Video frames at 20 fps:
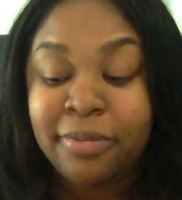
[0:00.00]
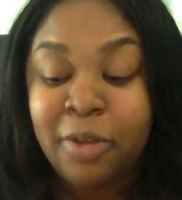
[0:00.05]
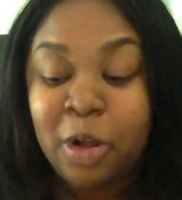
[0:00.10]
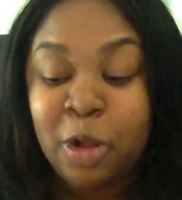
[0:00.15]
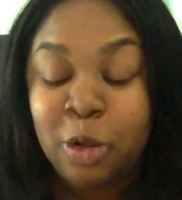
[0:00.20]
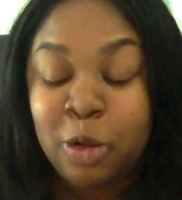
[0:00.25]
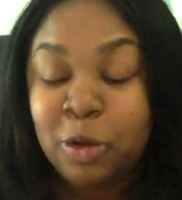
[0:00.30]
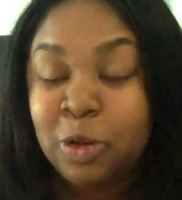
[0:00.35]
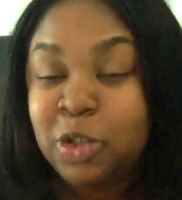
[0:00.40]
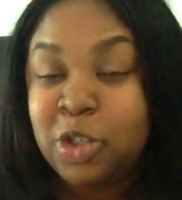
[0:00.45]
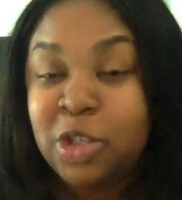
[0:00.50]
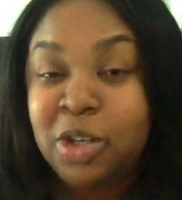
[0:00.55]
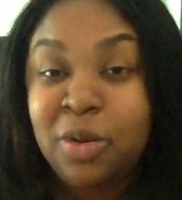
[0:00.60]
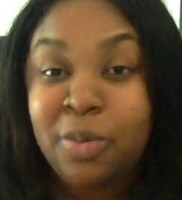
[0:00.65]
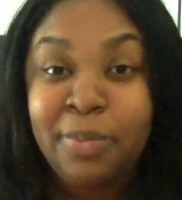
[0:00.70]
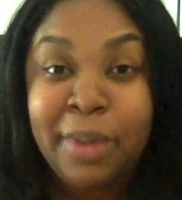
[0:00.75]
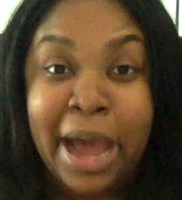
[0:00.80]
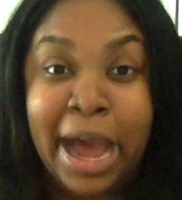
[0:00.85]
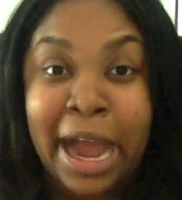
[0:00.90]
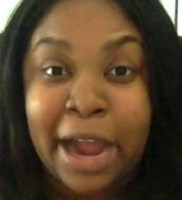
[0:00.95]
hold
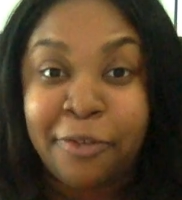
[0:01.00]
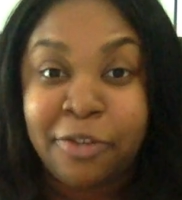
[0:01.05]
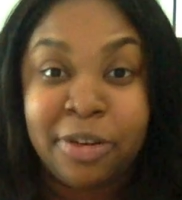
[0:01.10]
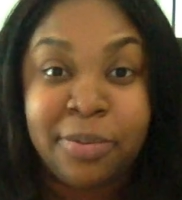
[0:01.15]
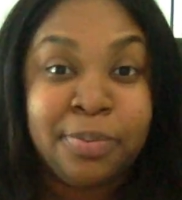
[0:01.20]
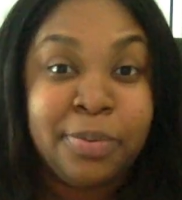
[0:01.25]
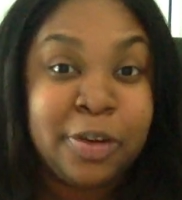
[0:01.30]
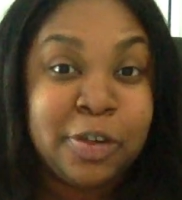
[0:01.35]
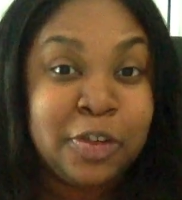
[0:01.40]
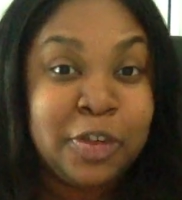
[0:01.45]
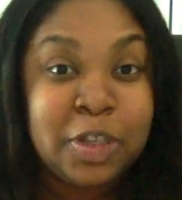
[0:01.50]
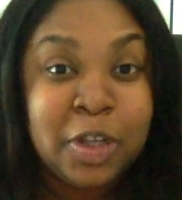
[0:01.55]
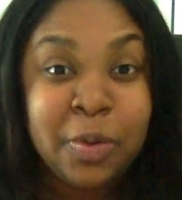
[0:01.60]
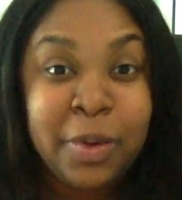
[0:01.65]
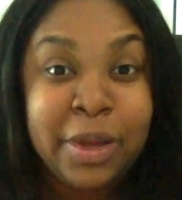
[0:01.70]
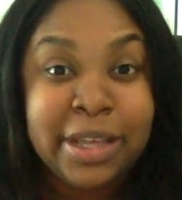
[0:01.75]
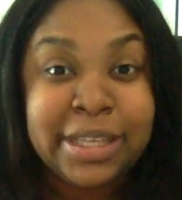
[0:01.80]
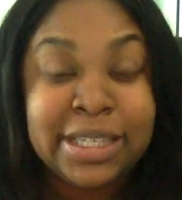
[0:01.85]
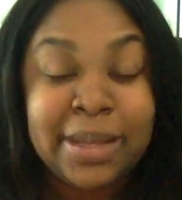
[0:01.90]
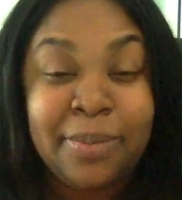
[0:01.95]
you back from
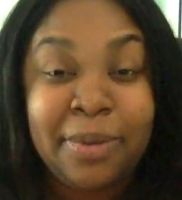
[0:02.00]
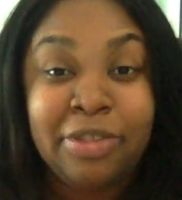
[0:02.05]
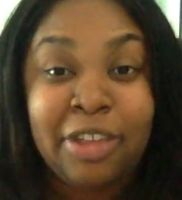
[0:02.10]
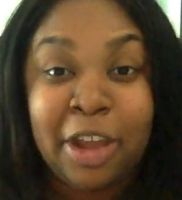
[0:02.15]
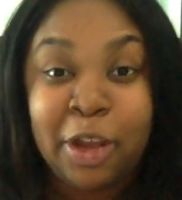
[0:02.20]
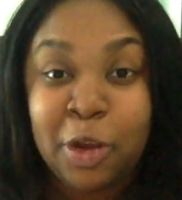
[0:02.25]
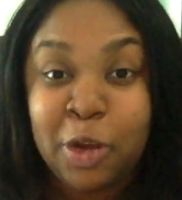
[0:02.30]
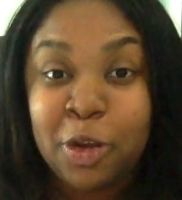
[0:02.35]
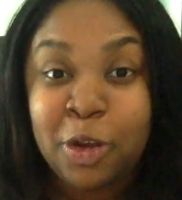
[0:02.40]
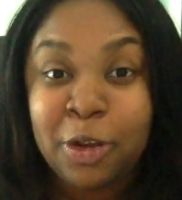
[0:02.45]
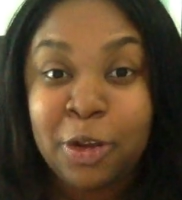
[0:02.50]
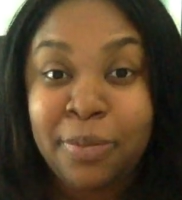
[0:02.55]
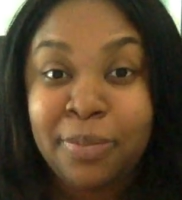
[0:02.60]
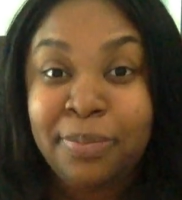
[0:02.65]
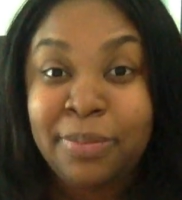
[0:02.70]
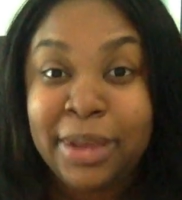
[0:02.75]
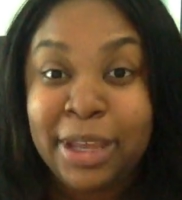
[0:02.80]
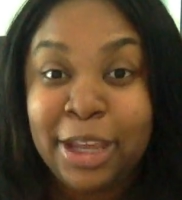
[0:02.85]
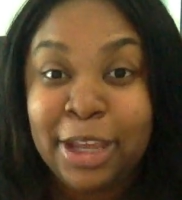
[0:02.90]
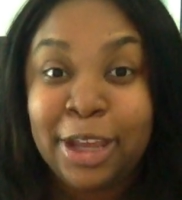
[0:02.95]
pursuing something that could
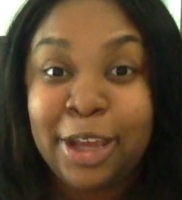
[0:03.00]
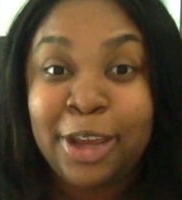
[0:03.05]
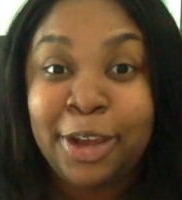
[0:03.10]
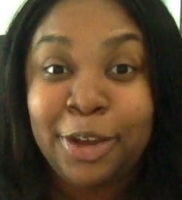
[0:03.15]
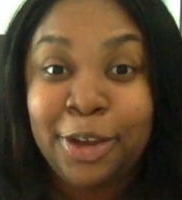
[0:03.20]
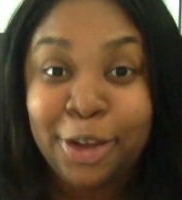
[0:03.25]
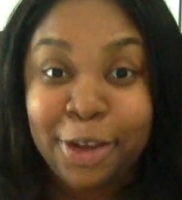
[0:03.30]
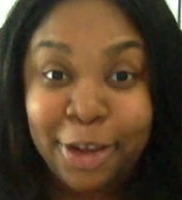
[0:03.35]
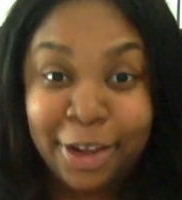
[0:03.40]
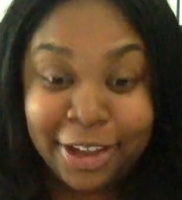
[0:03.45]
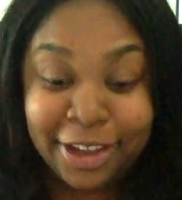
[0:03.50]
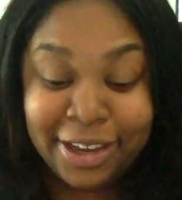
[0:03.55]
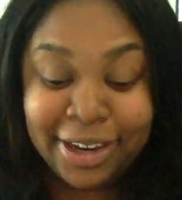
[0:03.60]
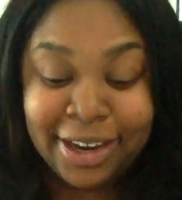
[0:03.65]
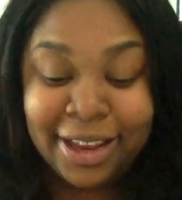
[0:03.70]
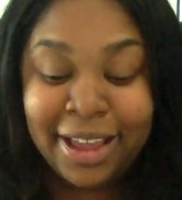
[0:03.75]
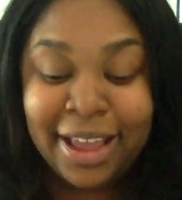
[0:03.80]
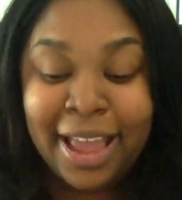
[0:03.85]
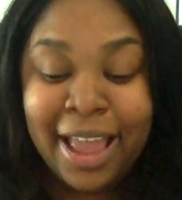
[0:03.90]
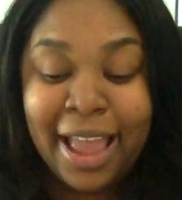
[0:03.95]
be good.